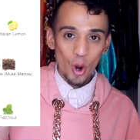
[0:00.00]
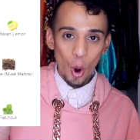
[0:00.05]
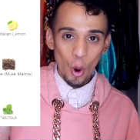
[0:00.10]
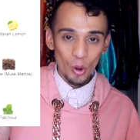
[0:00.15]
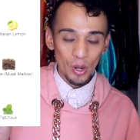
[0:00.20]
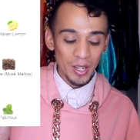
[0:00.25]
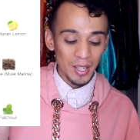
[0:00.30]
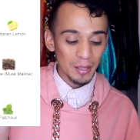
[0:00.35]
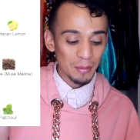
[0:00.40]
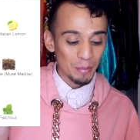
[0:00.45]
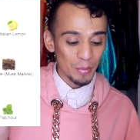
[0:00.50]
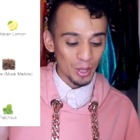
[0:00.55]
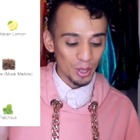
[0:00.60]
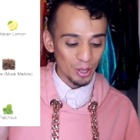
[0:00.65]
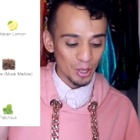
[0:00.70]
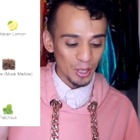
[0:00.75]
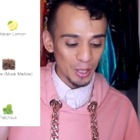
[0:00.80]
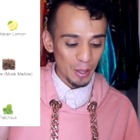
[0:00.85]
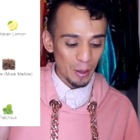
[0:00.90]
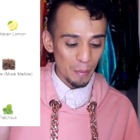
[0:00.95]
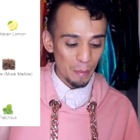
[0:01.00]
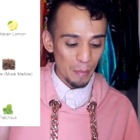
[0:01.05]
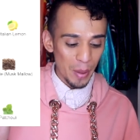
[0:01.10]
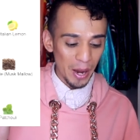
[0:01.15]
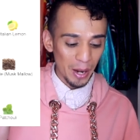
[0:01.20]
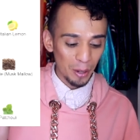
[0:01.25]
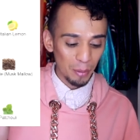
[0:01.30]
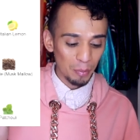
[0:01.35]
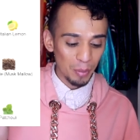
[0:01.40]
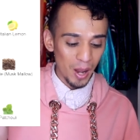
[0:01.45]
coconut milk,
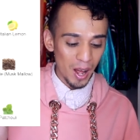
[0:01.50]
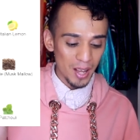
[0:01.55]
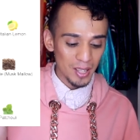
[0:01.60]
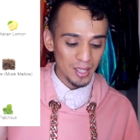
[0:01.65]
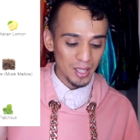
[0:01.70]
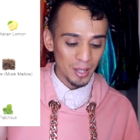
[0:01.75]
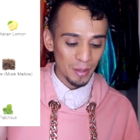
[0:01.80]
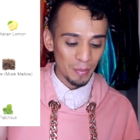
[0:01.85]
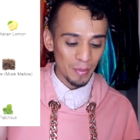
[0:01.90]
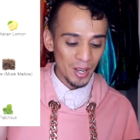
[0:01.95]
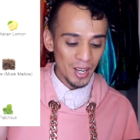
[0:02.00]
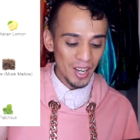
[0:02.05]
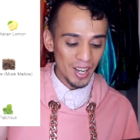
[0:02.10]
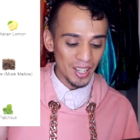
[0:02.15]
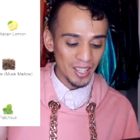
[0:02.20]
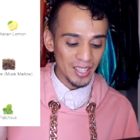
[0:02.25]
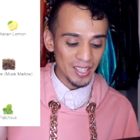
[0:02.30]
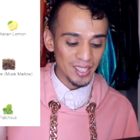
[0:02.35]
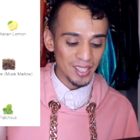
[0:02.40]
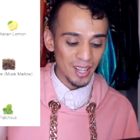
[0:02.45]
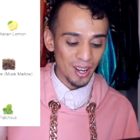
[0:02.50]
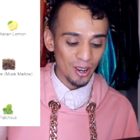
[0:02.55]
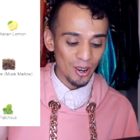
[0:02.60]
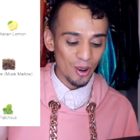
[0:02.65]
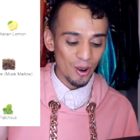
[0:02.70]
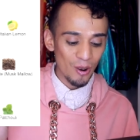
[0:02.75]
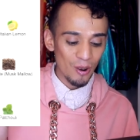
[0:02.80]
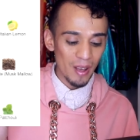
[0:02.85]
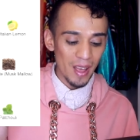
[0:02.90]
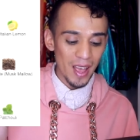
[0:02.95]
pear blossom,
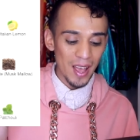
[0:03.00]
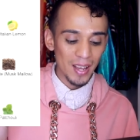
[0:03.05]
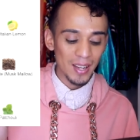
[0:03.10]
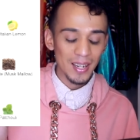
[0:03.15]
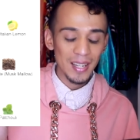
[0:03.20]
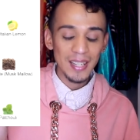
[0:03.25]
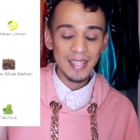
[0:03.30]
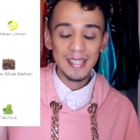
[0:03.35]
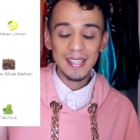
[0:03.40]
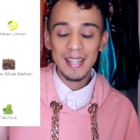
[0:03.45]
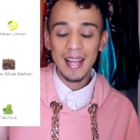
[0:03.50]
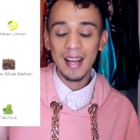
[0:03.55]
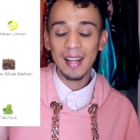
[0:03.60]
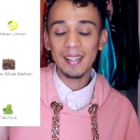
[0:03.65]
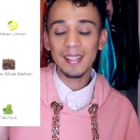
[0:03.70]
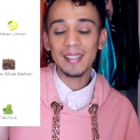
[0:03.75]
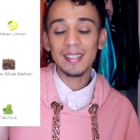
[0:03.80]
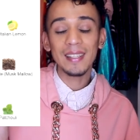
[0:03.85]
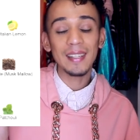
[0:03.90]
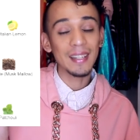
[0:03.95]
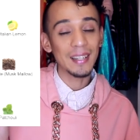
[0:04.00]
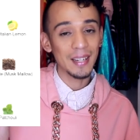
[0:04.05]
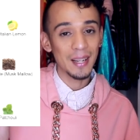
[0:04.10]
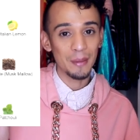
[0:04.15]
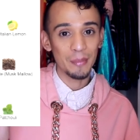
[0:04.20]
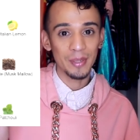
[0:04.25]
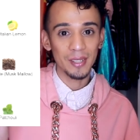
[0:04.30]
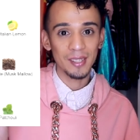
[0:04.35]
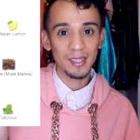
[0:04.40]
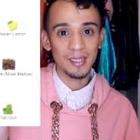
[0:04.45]
honeysuckle, and Italian
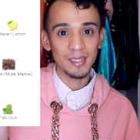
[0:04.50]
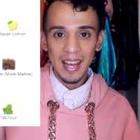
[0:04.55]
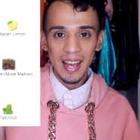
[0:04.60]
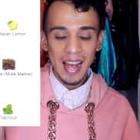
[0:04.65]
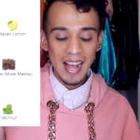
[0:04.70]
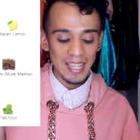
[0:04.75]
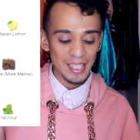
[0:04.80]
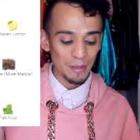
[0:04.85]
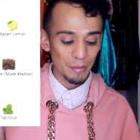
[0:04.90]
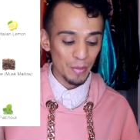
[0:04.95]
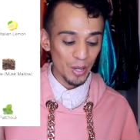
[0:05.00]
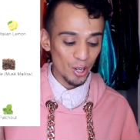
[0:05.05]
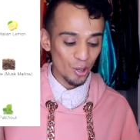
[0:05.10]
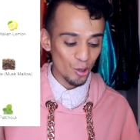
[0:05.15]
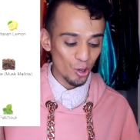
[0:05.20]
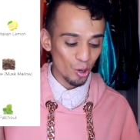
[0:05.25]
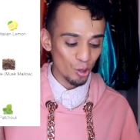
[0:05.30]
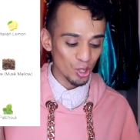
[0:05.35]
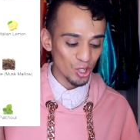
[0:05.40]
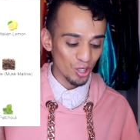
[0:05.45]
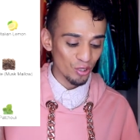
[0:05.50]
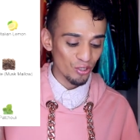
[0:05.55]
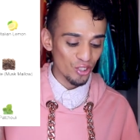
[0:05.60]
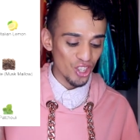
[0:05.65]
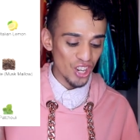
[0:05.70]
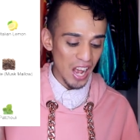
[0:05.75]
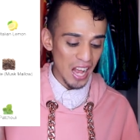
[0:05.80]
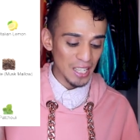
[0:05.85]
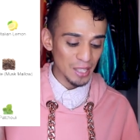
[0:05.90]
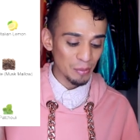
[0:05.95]
lemon. It has middle notes of
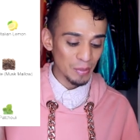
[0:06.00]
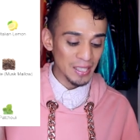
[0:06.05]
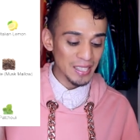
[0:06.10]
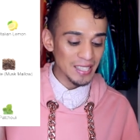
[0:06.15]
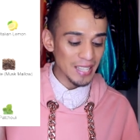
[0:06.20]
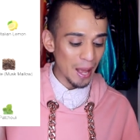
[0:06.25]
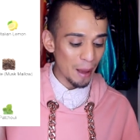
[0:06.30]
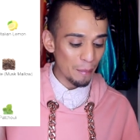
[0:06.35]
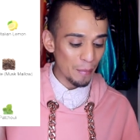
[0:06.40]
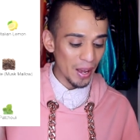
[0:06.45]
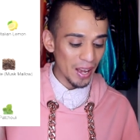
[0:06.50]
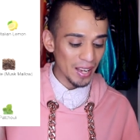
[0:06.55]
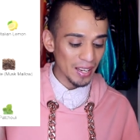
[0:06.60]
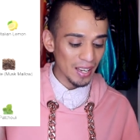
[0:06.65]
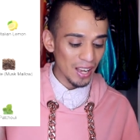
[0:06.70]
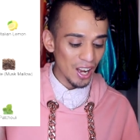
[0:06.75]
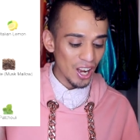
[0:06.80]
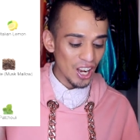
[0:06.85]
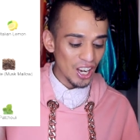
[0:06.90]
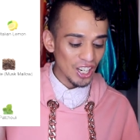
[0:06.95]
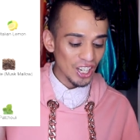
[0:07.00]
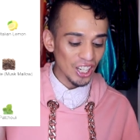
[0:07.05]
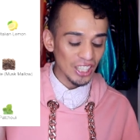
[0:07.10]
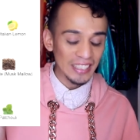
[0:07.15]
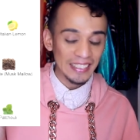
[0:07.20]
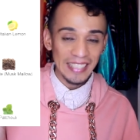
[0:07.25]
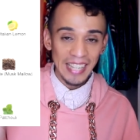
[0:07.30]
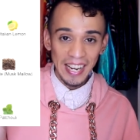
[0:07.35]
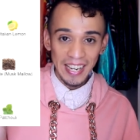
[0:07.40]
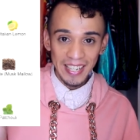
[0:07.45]
jasmine sandalwood,
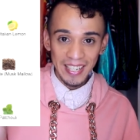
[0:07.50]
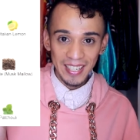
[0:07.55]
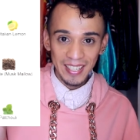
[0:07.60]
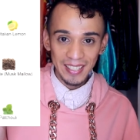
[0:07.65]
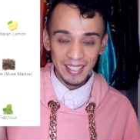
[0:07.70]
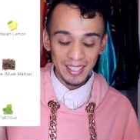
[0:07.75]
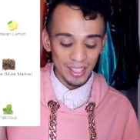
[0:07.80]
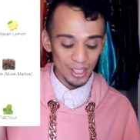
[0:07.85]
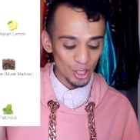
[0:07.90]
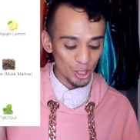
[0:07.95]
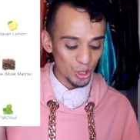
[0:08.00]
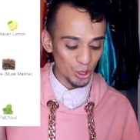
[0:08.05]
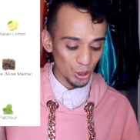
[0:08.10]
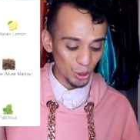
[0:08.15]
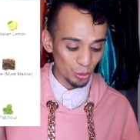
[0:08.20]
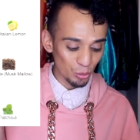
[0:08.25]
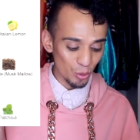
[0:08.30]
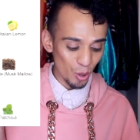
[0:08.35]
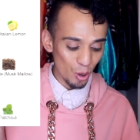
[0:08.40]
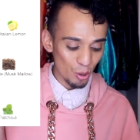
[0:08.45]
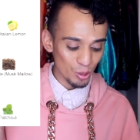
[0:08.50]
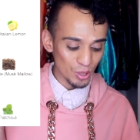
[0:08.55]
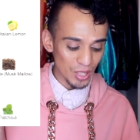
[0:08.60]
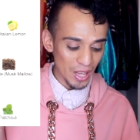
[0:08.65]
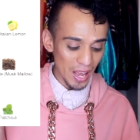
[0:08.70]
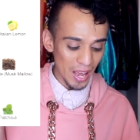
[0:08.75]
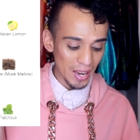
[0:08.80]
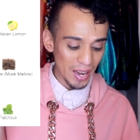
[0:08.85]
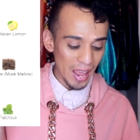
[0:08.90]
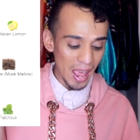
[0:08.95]
gardenia, tuberose,
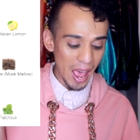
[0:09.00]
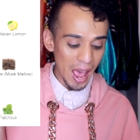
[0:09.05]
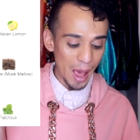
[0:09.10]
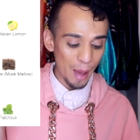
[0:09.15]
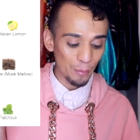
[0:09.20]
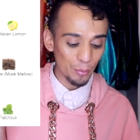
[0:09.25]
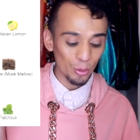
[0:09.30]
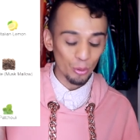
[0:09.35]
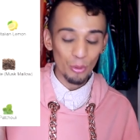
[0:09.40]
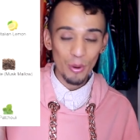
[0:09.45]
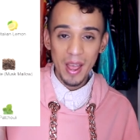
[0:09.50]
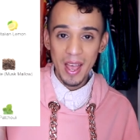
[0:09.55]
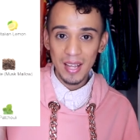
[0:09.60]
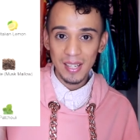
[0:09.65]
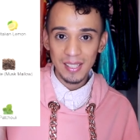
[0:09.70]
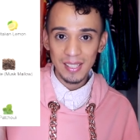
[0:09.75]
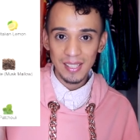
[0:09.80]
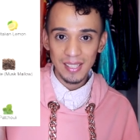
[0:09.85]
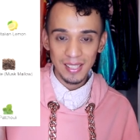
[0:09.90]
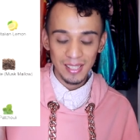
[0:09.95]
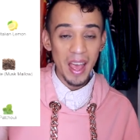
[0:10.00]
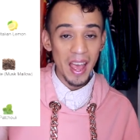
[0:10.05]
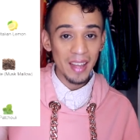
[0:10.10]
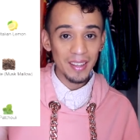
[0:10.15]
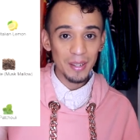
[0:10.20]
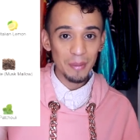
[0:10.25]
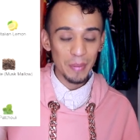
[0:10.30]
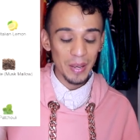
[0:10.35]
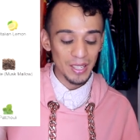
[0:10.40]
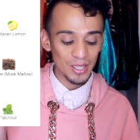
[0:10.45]
and amberette.
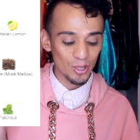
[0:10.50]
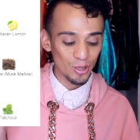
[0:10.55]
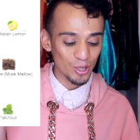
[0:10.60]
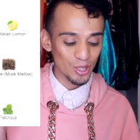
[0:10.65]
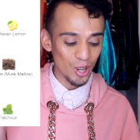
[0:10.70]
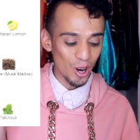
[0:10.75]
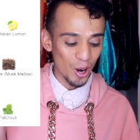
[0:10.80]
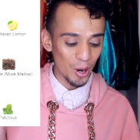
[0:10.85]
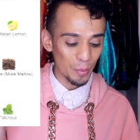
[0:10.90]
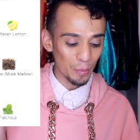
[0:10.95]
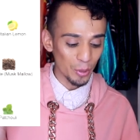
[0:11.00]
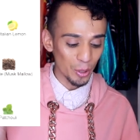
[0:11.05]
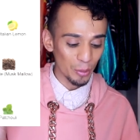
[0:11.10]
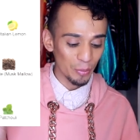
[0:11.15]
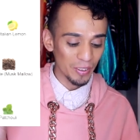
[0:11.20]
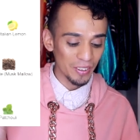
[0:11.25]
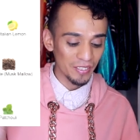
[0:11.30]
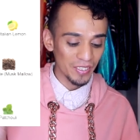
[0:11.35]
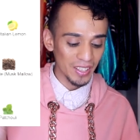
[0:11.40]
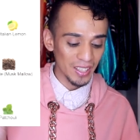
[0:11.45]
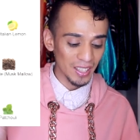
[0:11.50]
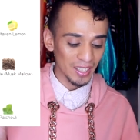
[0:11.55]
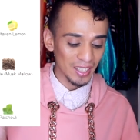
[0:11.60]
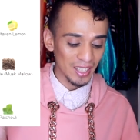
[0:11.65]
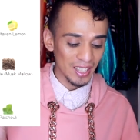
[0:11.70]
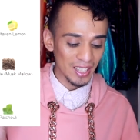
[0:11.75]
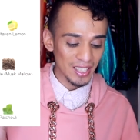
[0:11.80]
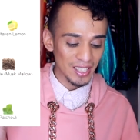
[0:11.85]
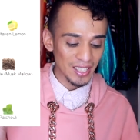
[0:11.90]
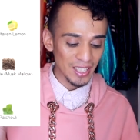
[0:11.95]
And the base notes are bourbon,
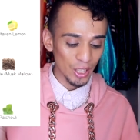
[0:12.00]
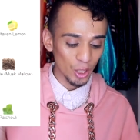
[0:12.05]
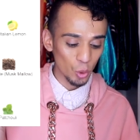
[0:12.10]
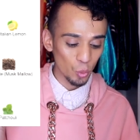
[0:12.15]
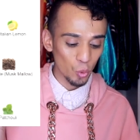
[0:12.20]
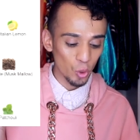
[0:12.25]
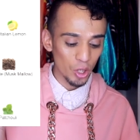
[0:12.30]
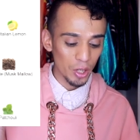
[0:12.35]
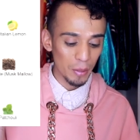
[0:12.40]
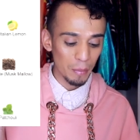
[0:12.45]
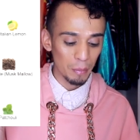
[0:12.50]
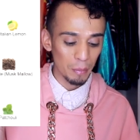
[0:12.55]
vanilla, sandalwood,